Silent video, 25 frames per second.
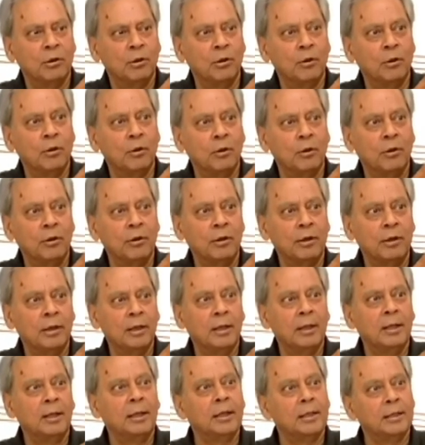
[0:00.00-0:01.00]

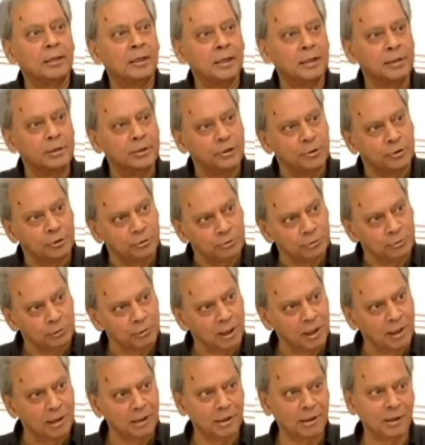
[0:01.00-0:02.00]
or that
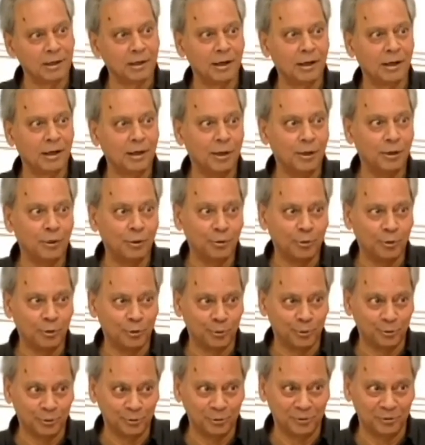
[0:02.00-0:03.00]
you are
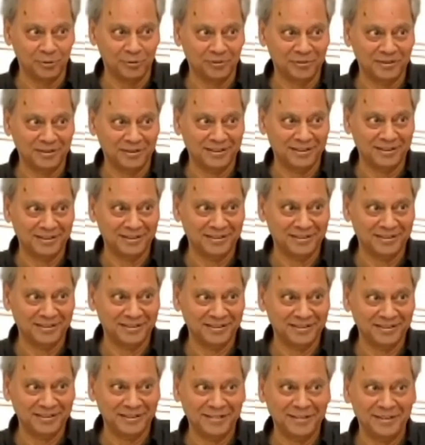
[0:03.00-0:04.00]
alone.
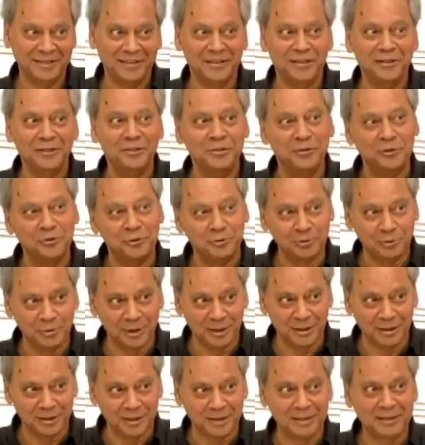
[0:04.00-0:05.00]

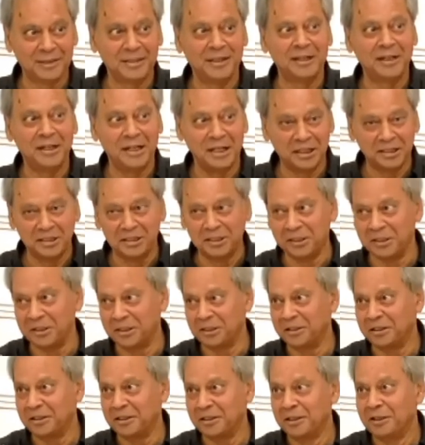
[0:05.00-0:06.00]
You are
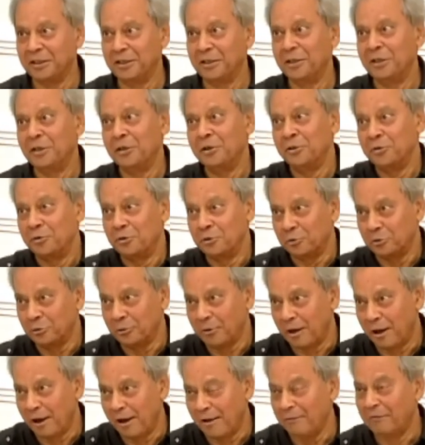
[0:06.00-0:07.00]
connected
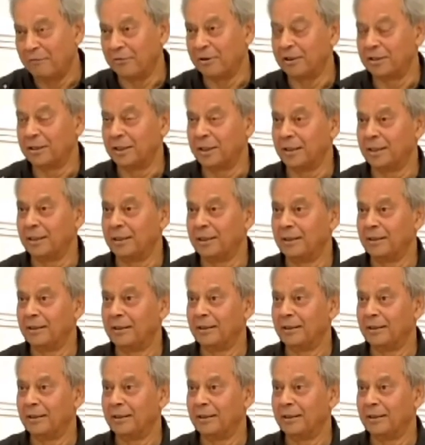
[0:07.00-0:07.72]
to everything.